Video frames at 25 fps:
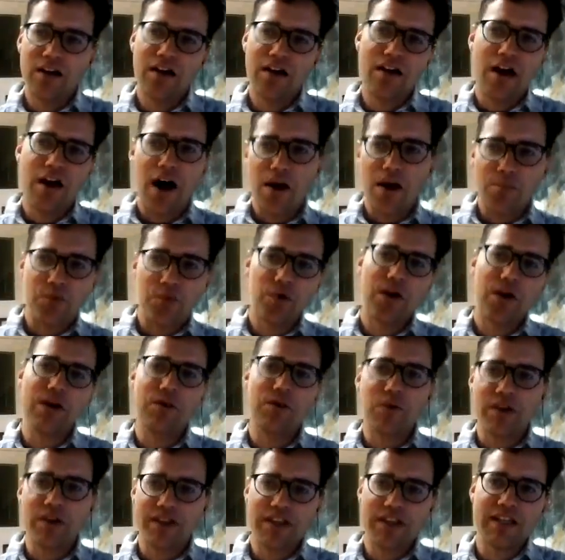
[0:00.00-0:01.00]

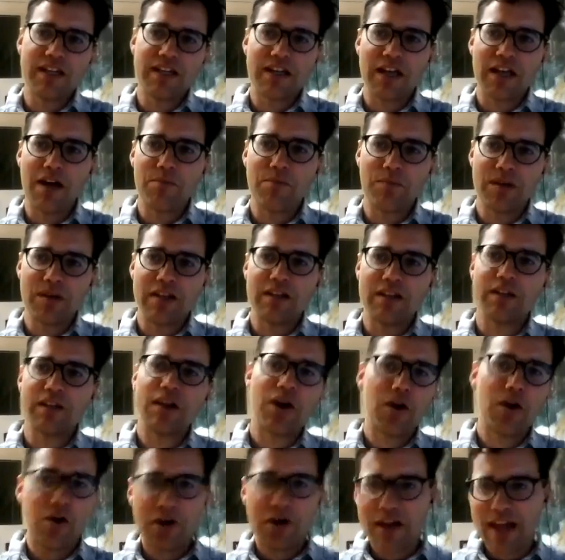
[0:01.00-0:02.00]
operate within a company
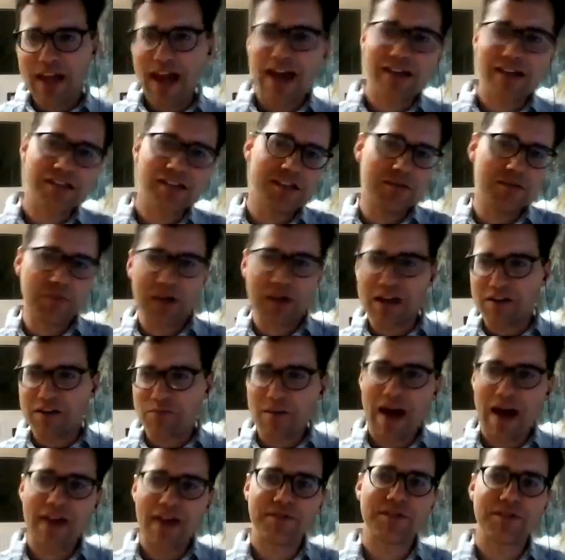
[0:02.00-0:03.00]
that already has some kind
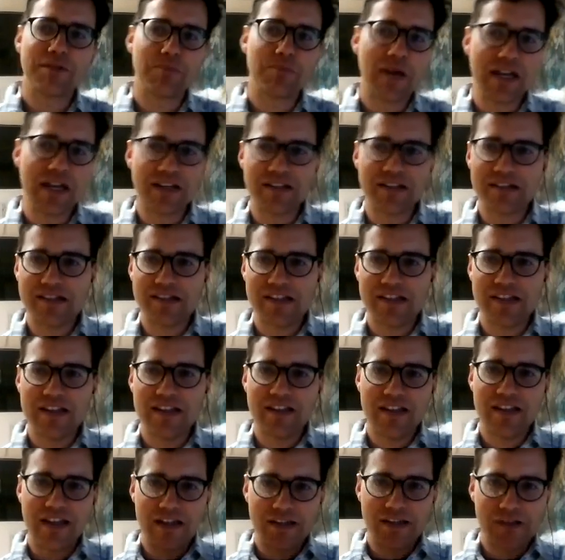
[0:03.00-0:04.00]
of PAP dependency,
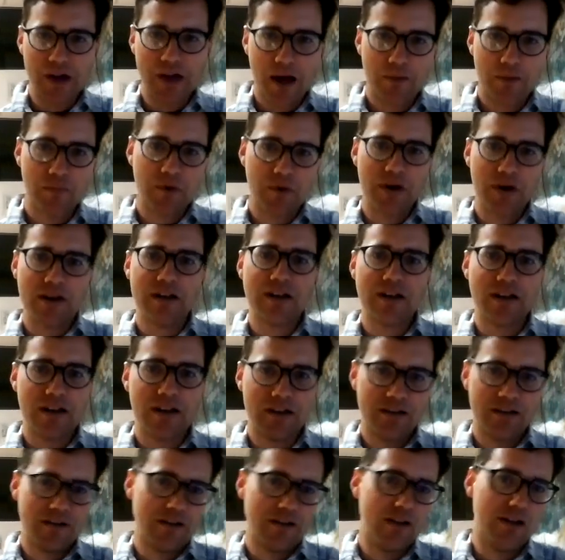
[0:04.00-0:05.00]
that has
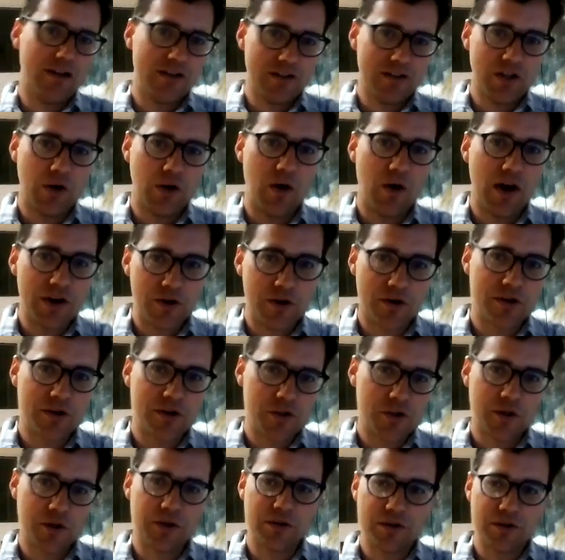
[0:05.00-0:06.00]
operated, under a
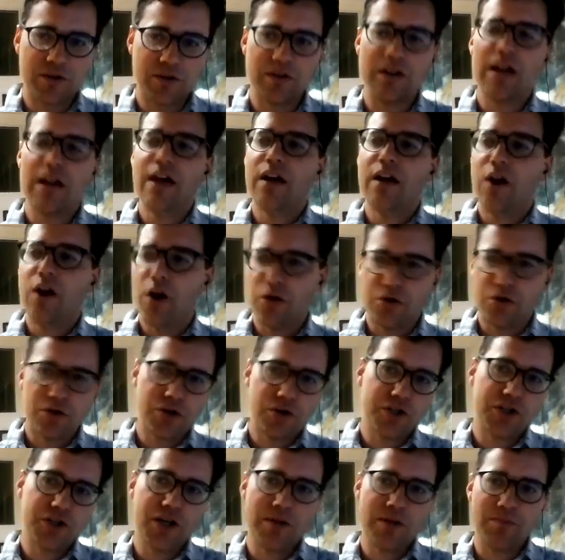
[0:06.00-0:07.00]
certain
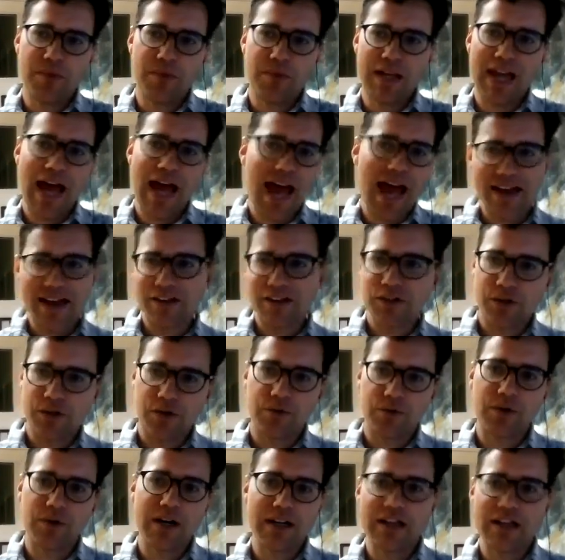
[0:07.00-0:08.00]
ownership and has
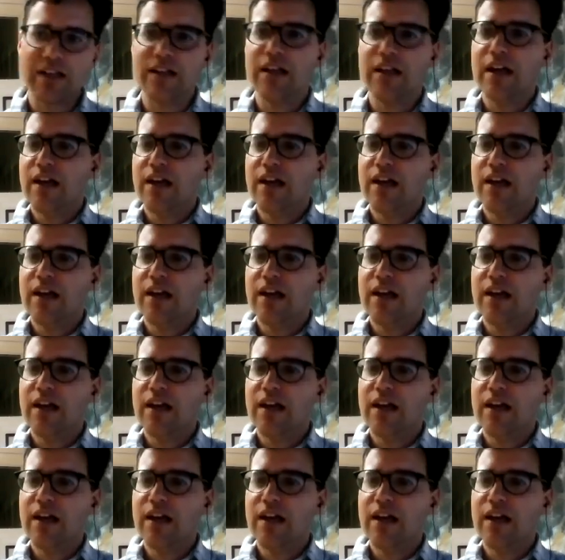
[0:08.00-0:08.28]
already,